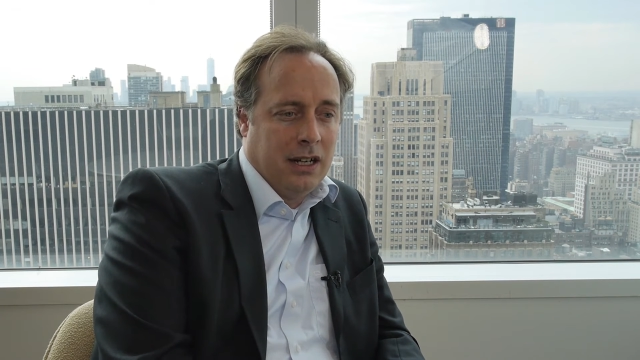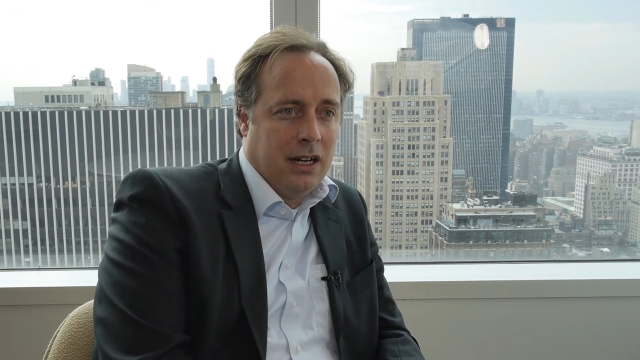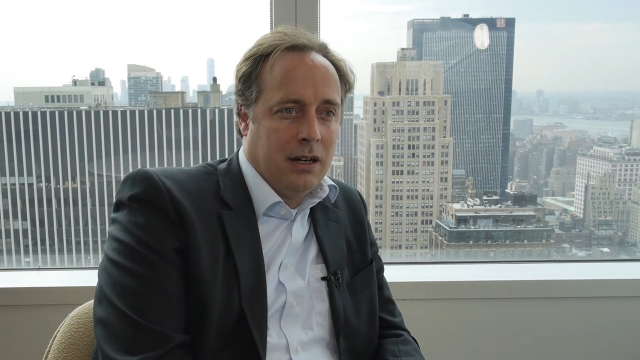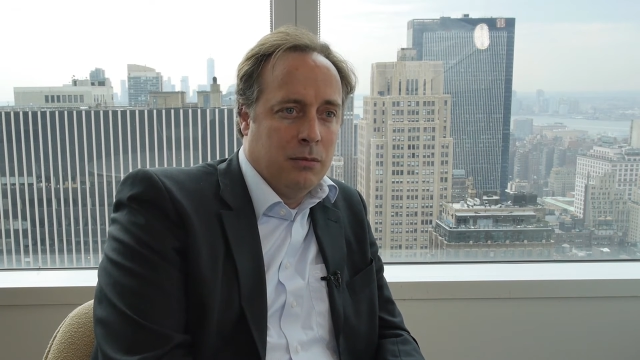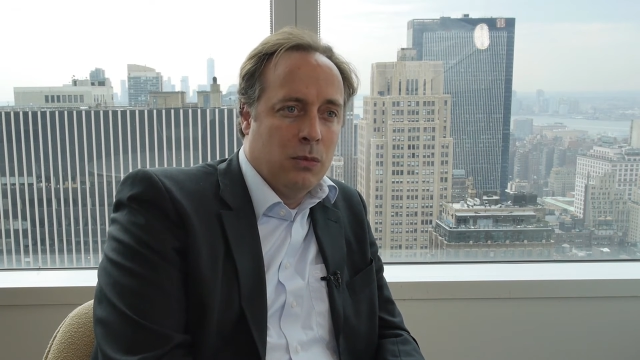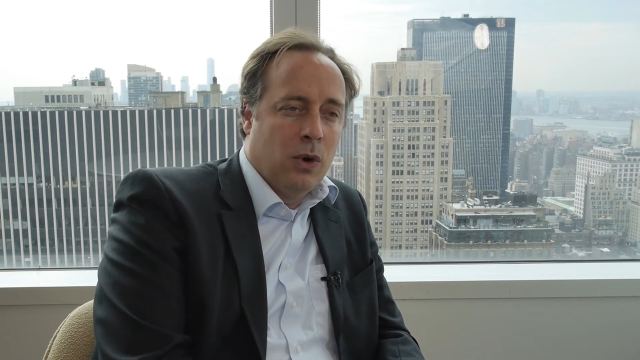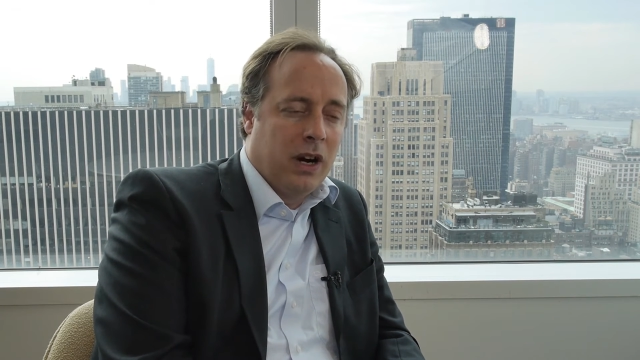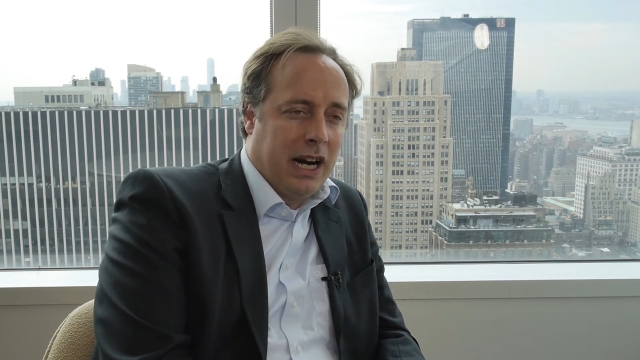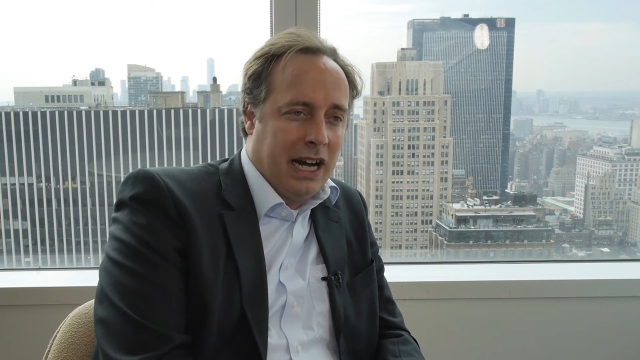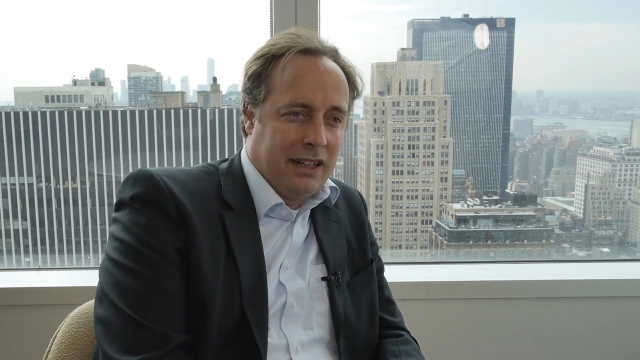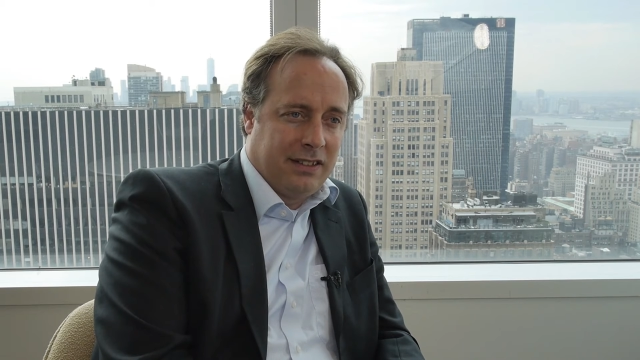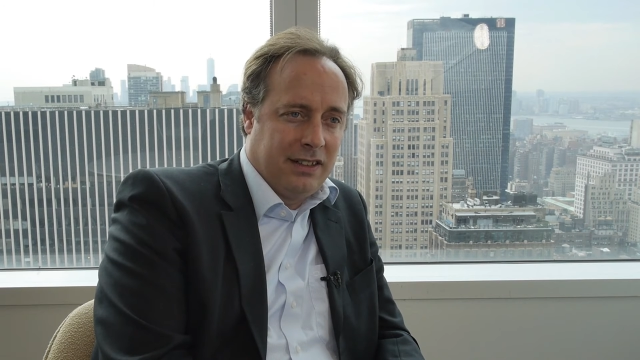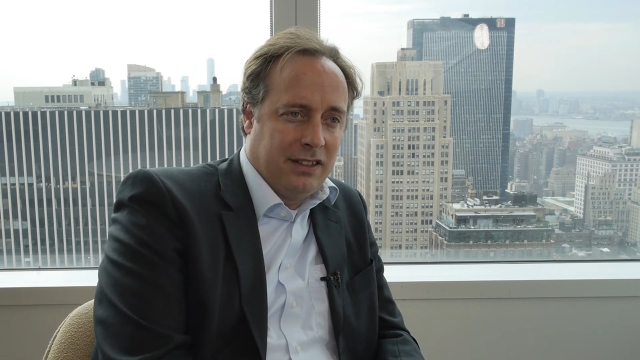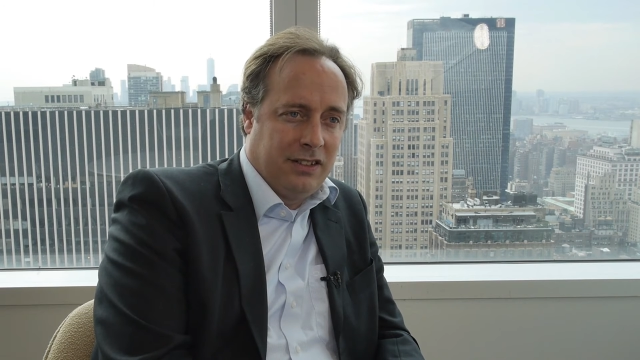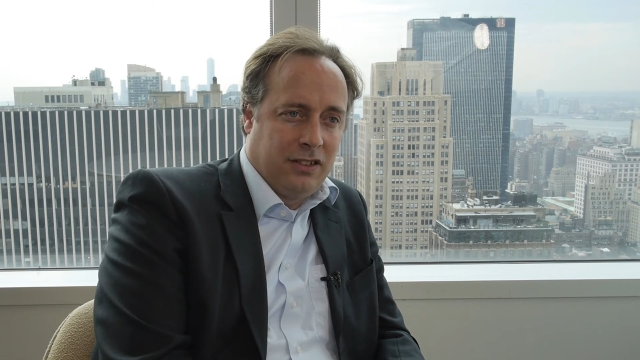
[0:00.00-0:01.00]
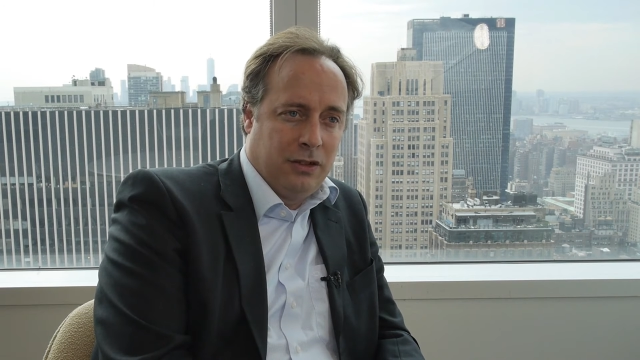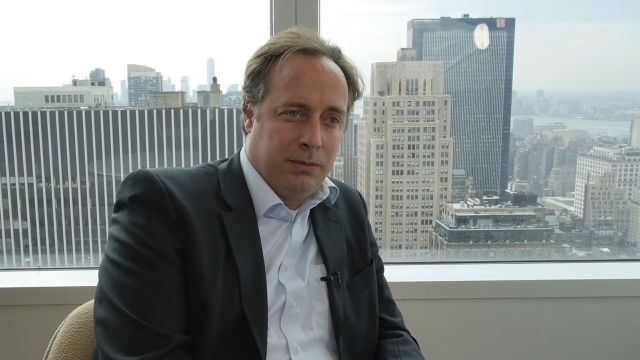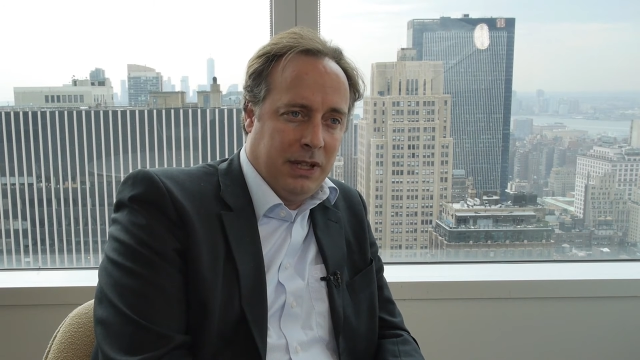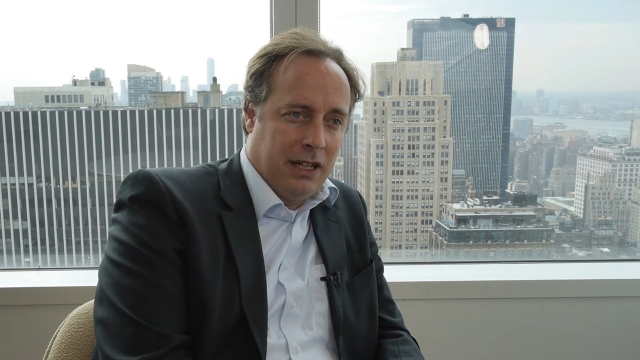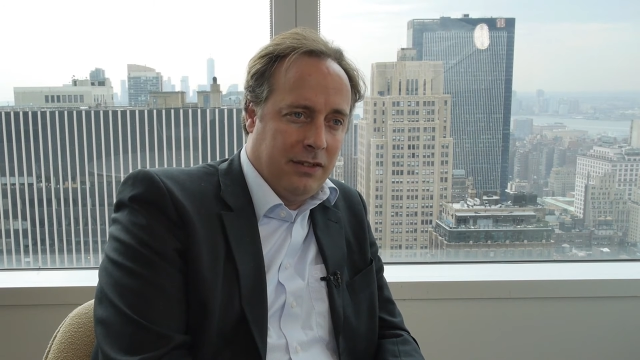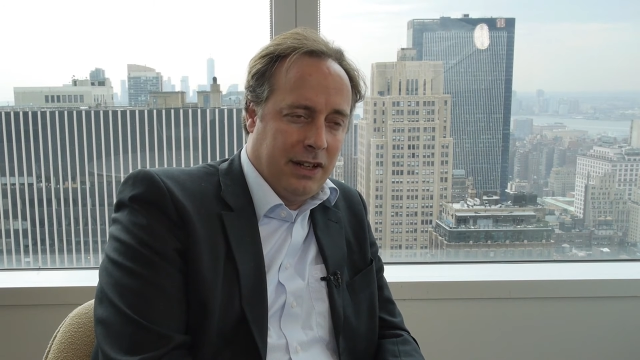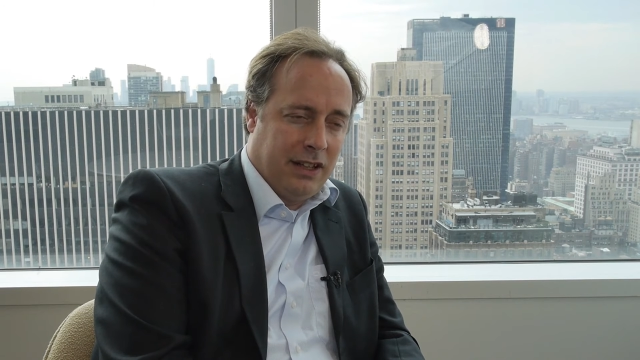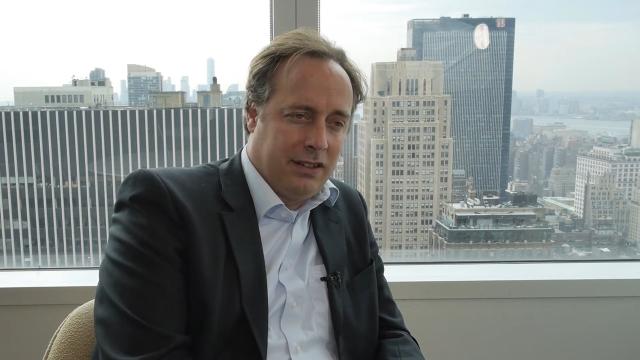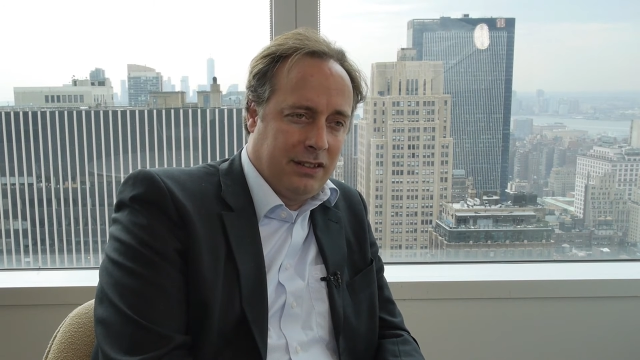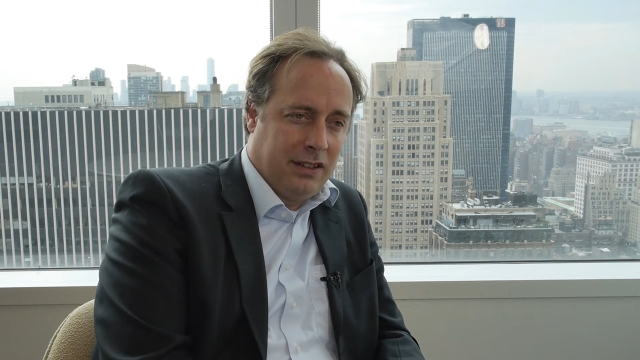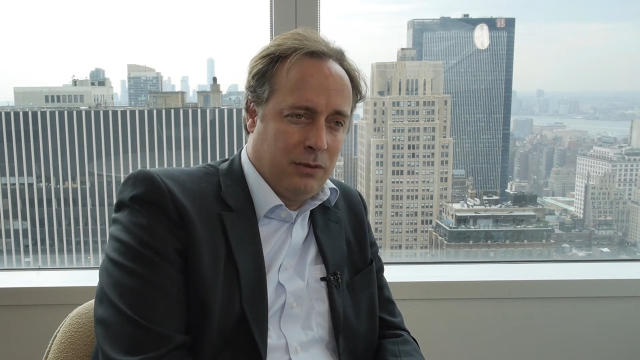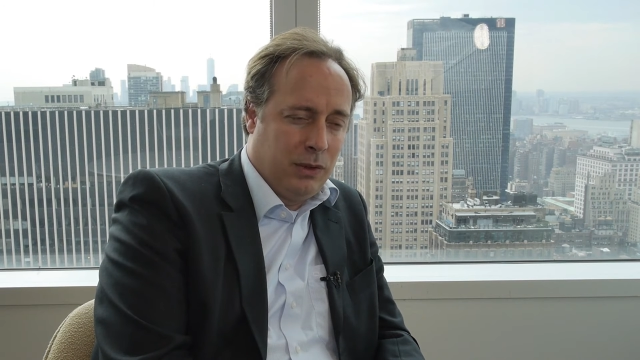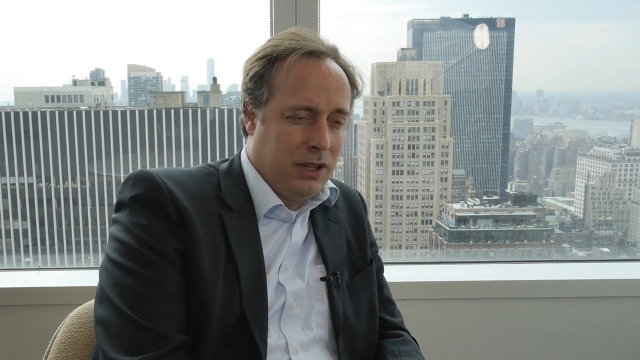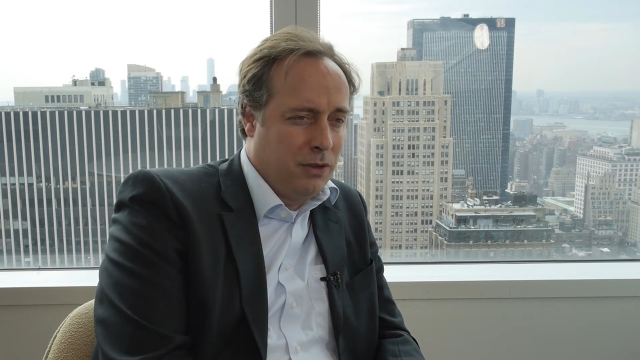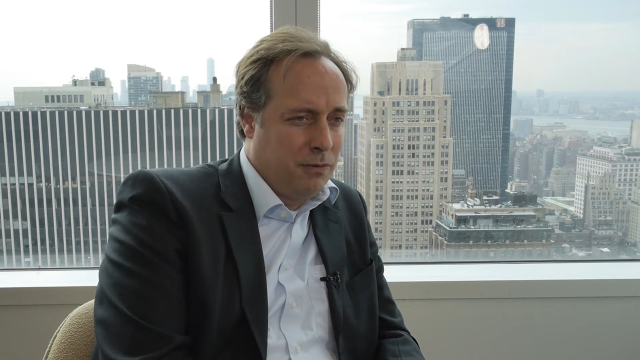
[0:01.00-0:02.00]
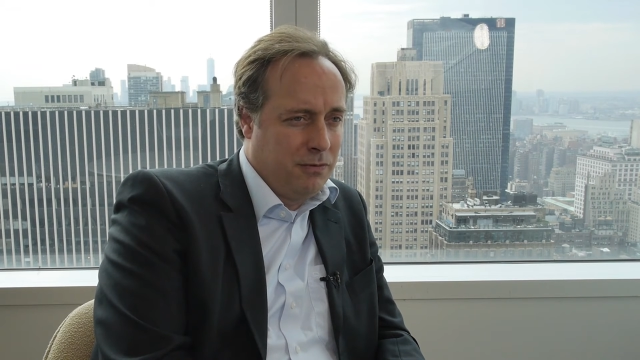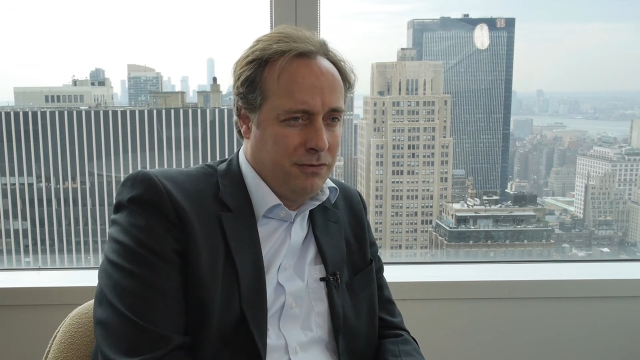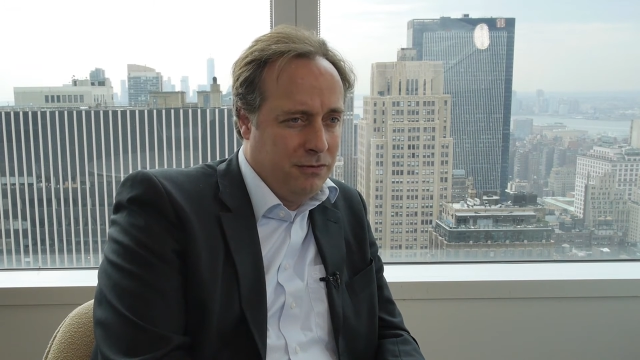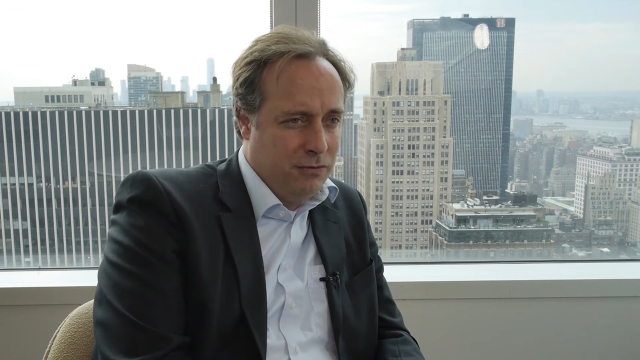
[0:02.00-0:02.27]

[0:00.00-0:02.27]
uh, more assets to be divested. We don't